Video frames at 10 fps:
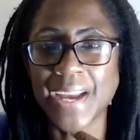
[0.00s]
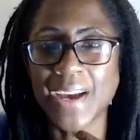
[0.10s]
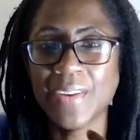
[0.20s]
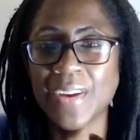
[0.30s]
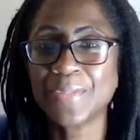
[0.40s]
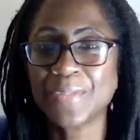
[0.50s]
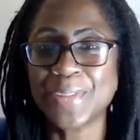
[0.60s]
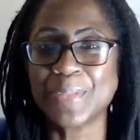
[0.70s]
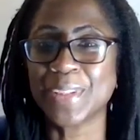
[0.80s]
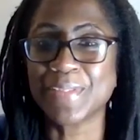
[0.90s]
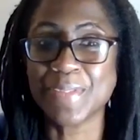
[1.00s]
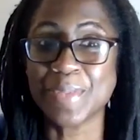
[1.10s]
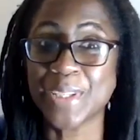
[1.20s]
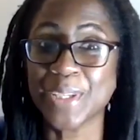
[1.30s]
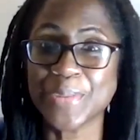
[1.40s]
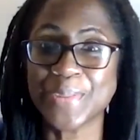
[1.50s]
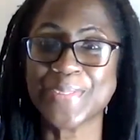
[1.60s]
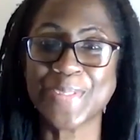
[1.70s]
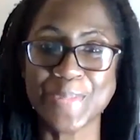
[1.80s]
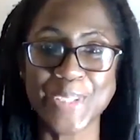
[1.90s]
how comfortable and familiar
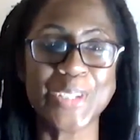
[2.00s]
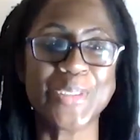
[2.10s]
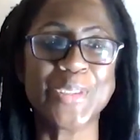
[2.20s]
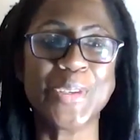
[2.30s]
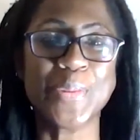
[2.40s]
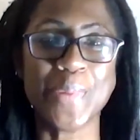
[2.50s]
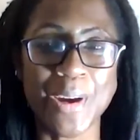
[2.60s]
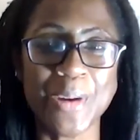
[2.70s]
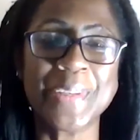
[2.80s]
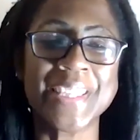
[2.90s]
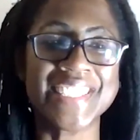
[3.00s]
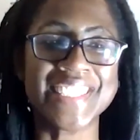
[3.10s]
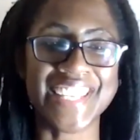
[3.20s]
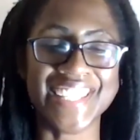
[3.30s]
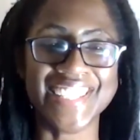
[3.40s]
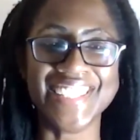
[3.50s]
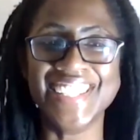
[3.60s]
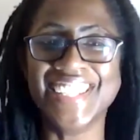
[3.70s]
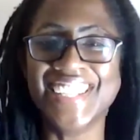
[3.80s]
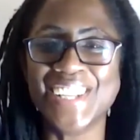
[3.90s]
familiar you are with the skill